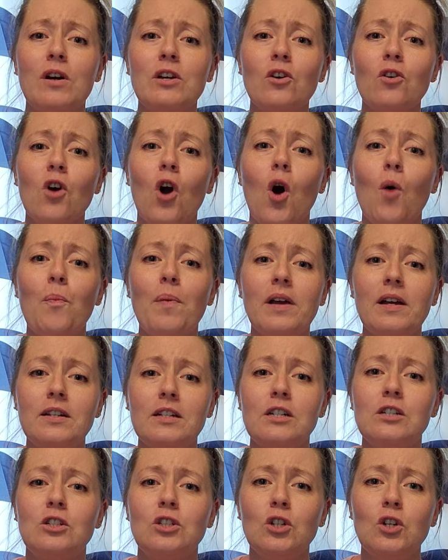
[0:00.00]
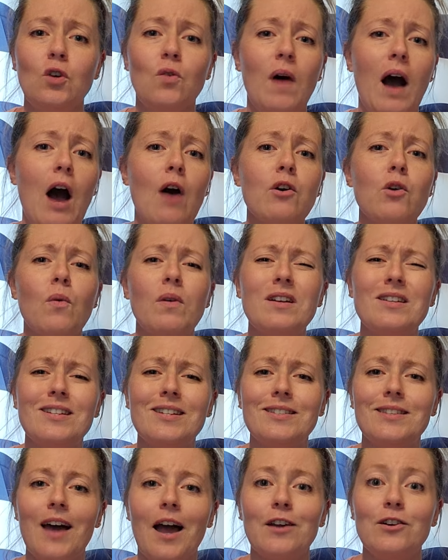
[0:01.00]
what you're hoping to do, how you want
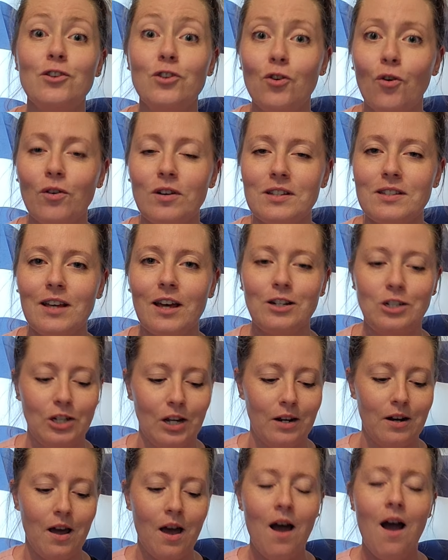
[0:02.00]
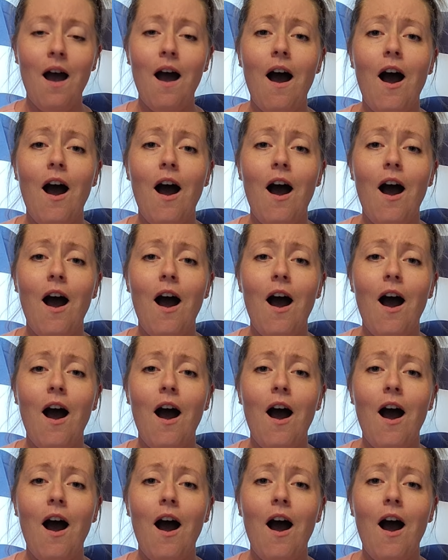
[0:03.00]
to design your session.